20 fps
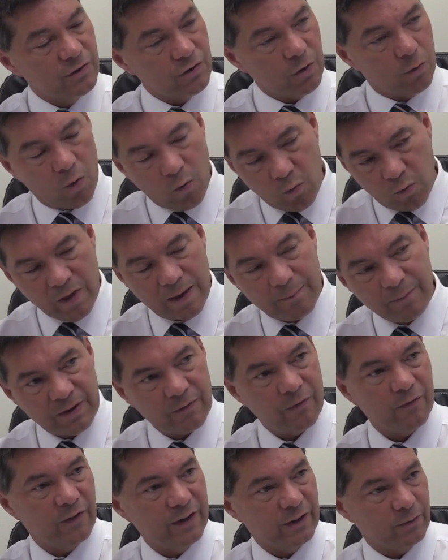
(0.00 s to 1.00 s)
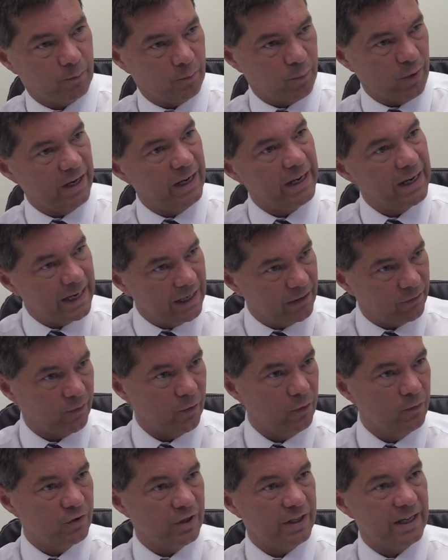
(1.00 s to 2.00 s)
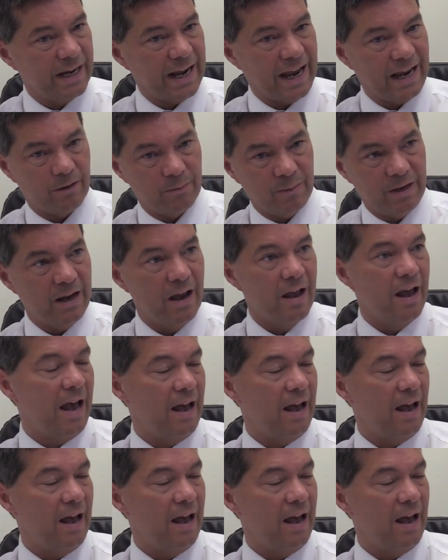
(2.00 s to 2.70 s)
So all them different things, bringing kids through to the academy,